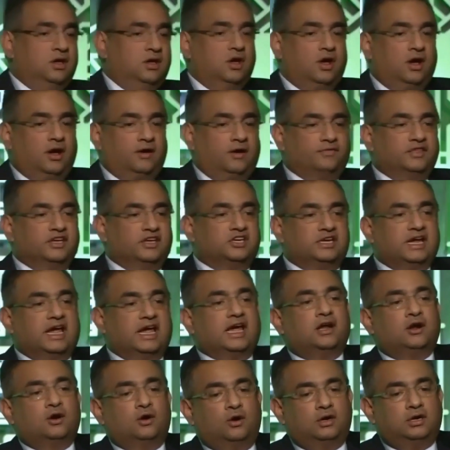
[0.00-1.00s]
of the
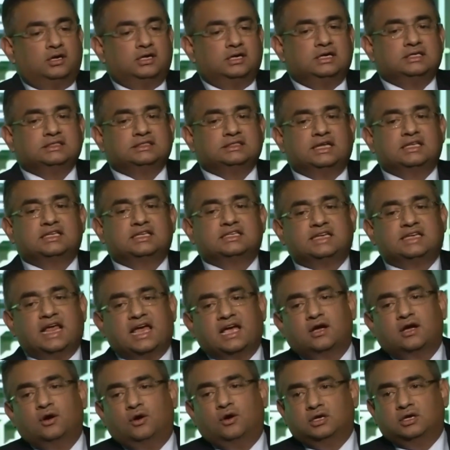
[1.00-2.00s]
shareholders and
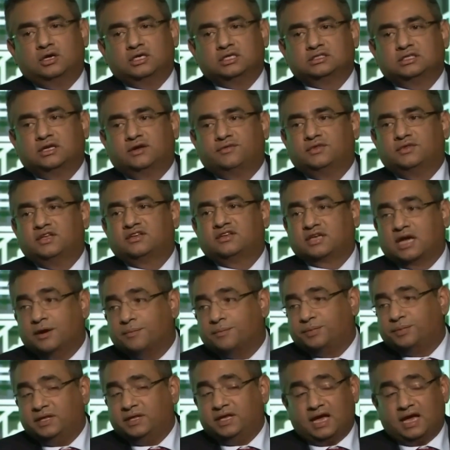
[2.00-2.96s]
stakeholders of this company.